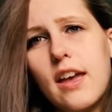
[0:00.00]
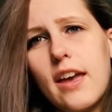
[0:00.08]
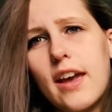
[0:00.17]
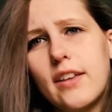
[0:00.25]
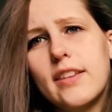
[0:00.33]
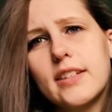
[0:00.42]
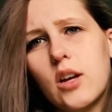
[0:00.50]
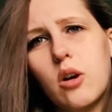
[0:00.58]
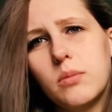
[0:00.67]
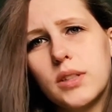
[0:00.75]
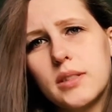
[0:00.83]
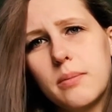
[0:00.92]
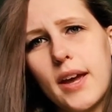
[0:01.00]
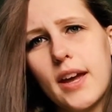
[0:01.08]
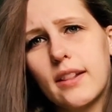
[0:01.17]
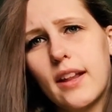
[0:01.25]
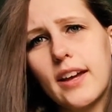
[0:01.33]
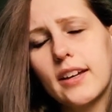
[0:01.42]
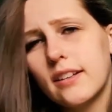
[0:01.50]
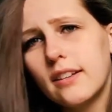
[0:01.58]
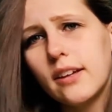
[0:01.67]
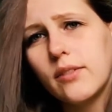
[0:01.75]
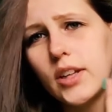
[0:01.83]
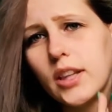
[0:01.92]
and this homeless man, like,
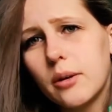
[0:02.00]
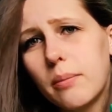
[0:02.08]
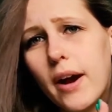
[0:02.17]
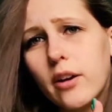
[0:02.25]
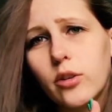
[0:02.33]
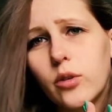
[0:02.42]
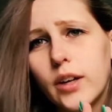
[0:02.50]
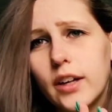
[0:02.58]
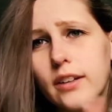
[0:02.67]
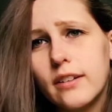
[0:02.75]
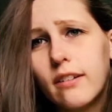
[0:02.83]
living their paranoid